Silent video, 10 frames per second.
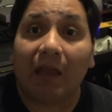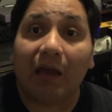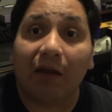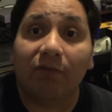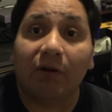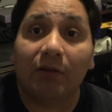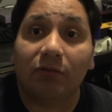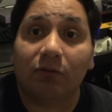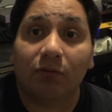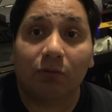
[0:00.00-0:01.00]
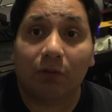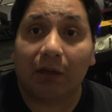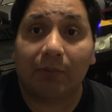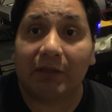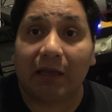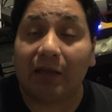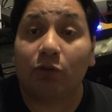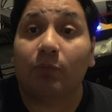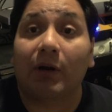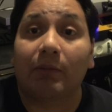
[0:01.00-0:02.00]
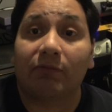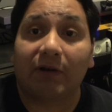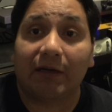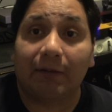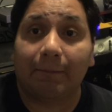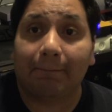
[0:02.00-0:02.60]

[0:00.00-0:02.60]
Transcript: I run through. I had no problems right now.